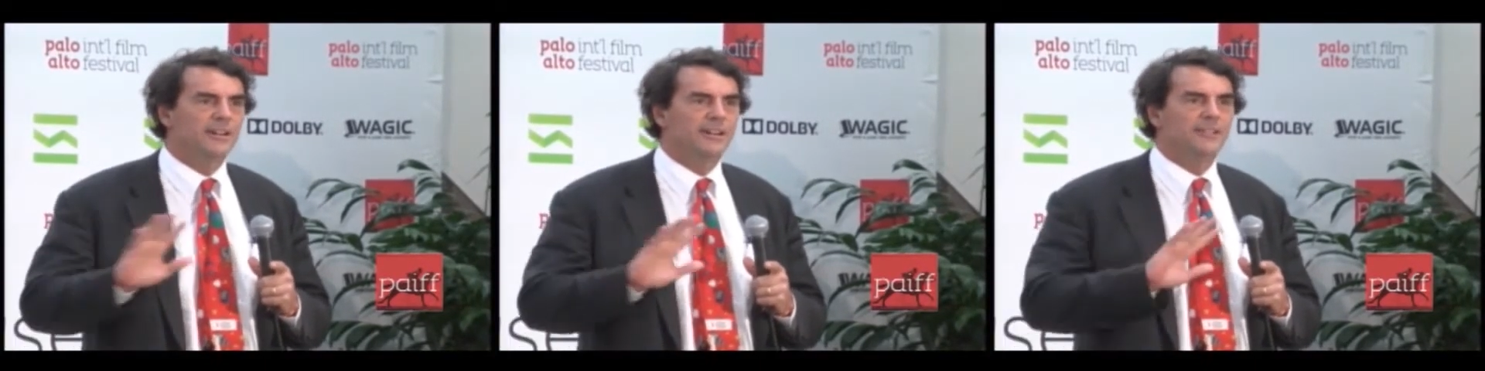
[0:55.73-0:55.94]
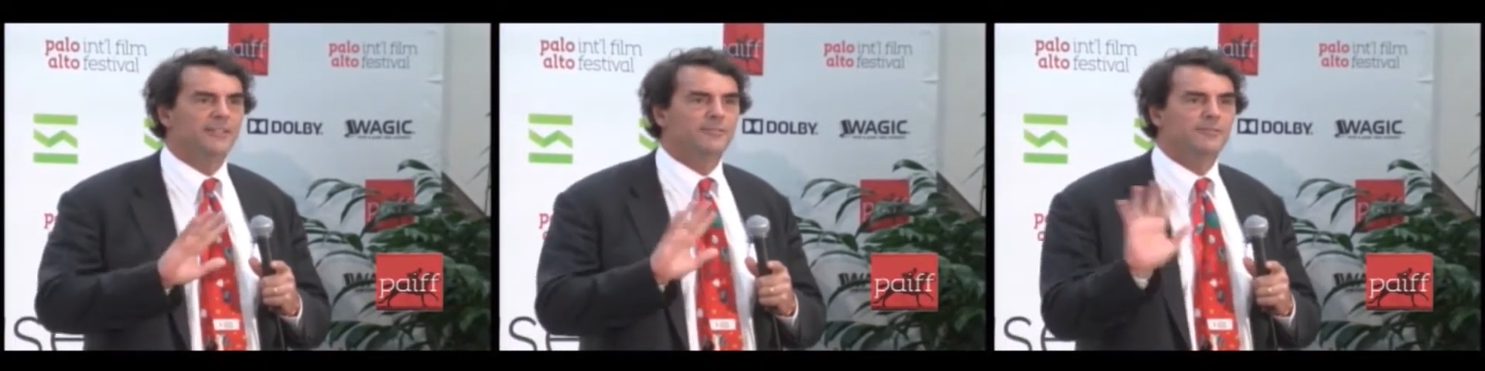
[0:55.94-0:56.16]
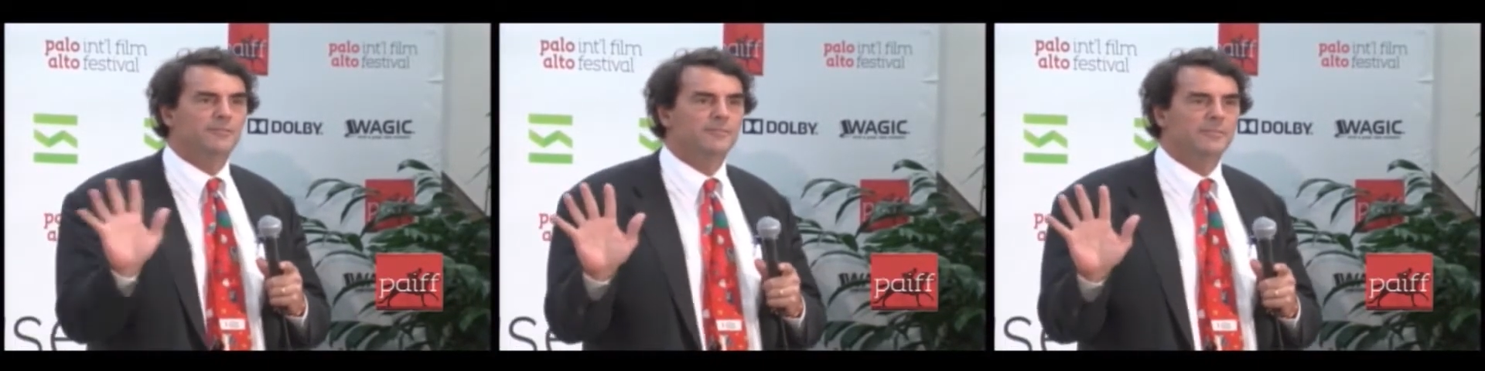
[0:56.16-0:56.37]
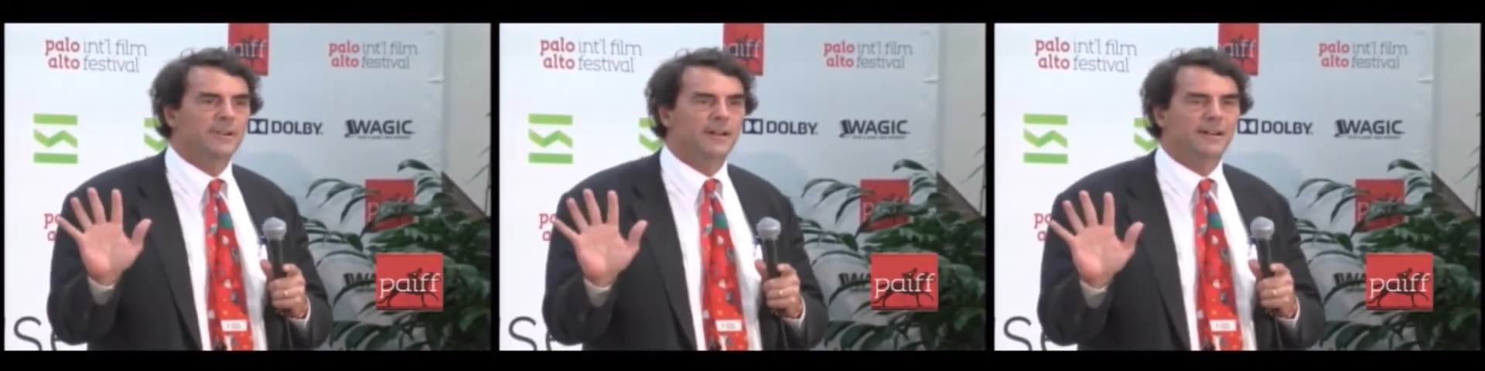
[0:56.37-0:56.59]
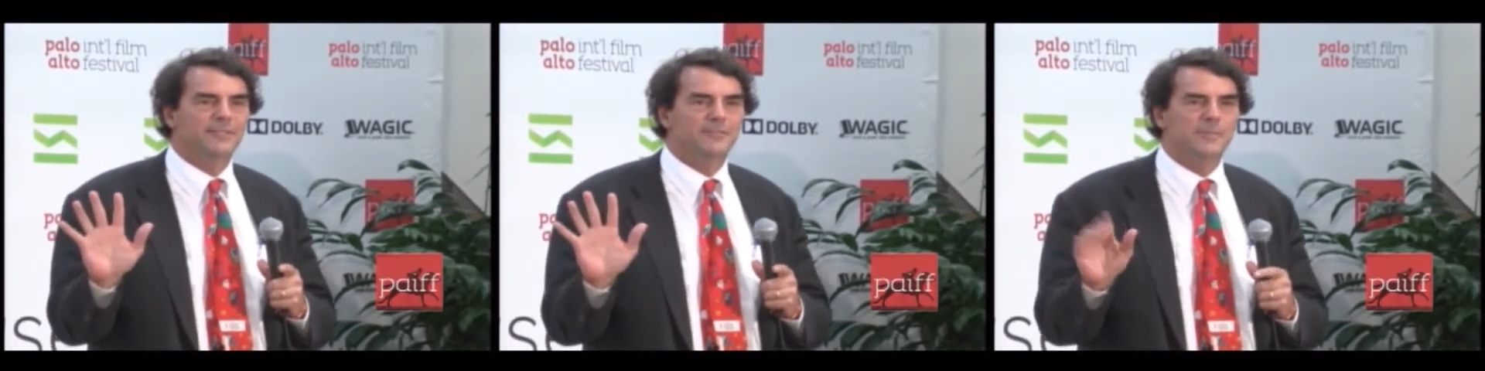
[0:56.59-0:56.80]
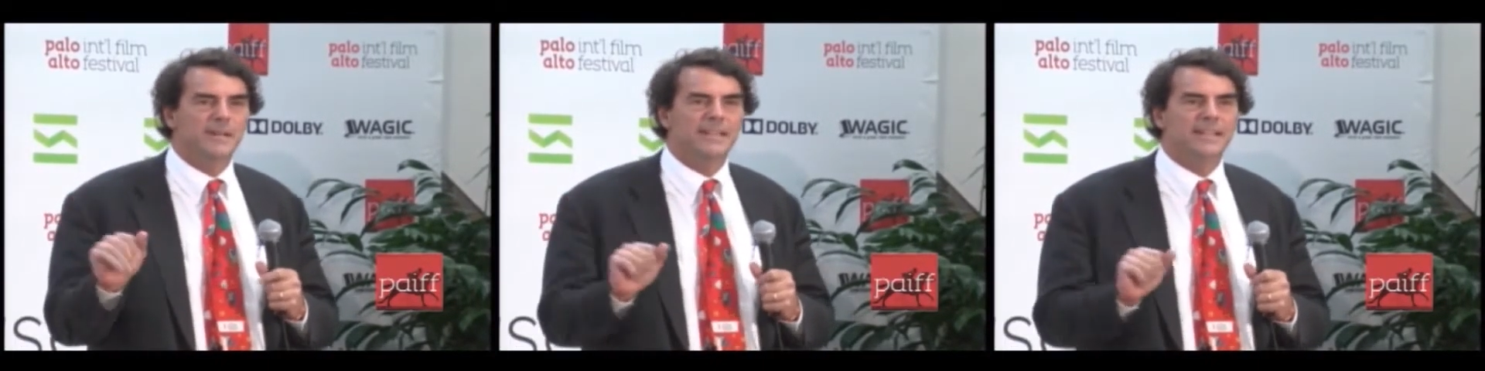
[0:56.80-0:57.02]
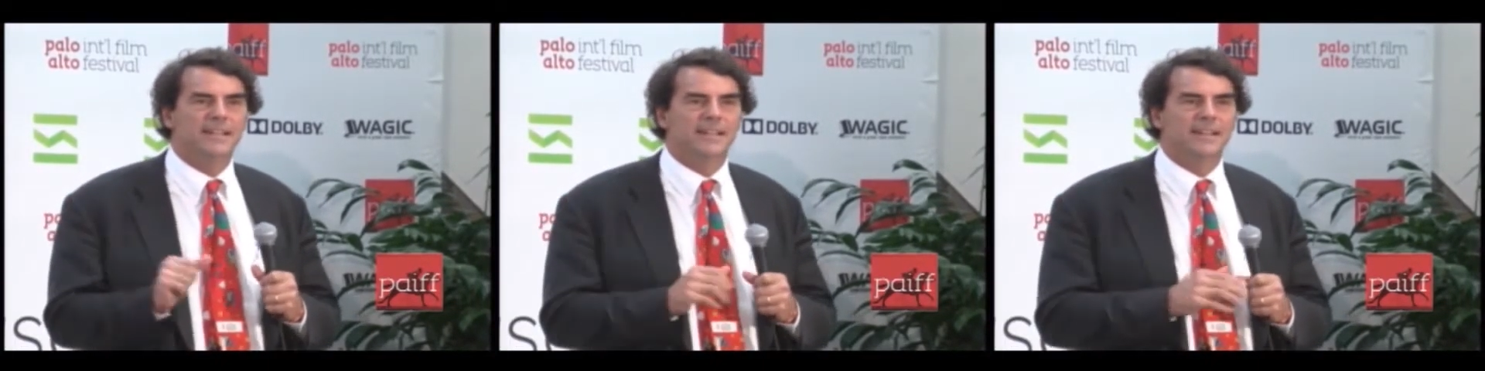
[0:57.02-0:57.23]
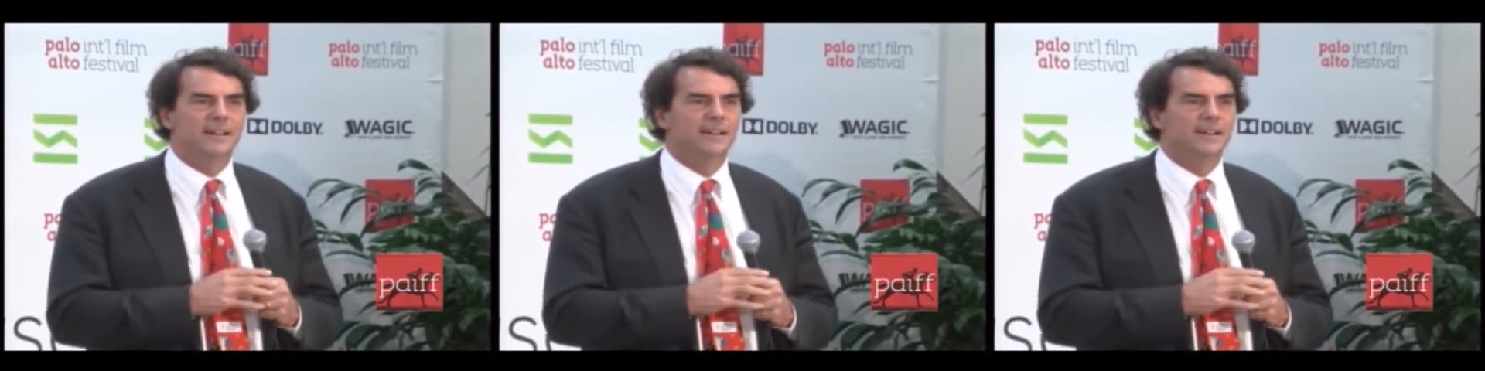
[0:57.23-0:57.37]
of media,